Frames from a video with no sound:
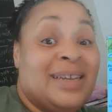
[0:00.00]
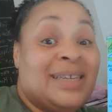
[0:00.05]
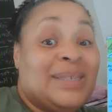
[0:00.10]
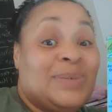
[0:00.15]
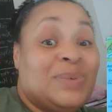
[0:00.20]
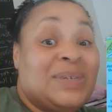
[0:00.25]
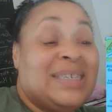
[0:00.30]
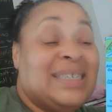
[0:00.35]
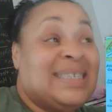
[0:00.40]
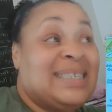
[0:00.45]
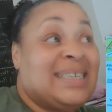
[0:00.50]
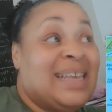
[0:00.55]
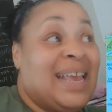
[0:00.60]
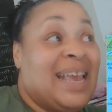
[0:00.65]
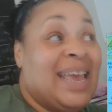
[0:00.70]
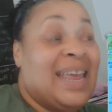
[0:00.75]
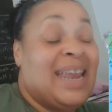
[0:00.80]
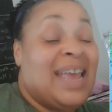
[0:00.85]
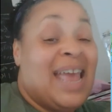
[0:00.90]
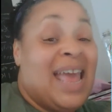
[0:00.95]
That's what he
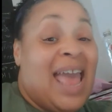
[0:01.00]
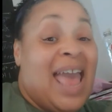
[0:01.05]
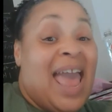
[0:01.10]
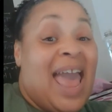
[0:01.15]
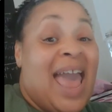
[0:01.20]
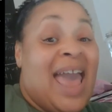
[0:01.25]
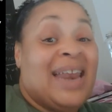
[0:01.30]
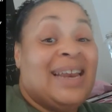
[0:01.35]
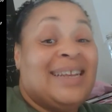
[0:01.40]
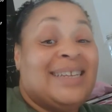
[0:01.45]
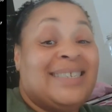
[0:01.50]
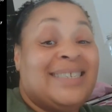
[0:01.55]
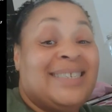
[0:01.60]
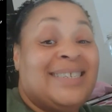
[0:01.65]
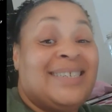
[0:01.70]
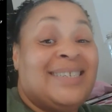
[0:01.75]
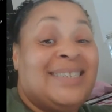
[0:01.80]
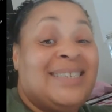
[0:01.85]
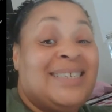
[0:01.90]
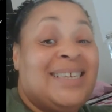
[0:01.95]
said. And
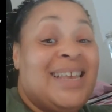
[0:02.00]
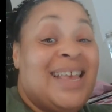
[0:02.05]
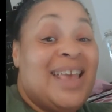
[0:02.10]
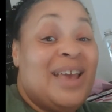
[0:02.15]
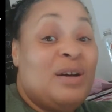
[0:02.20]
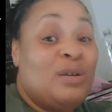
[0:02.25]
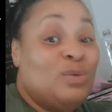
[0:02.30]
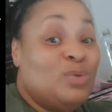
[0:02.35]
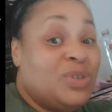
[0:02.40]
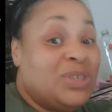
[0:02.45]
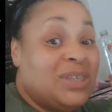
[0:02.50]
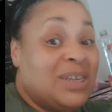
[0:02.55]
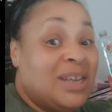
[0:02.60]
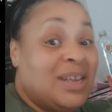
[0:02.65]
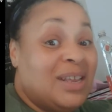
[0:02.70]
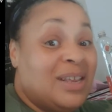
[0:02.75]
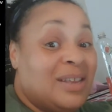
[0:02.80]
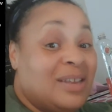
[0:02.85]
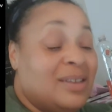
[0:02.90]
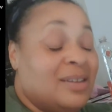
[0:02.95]
it's
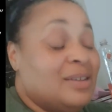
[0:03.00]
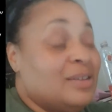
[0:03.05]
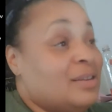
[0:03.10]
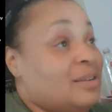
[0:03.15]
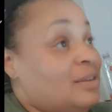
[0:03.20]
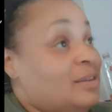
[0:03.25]
tilting.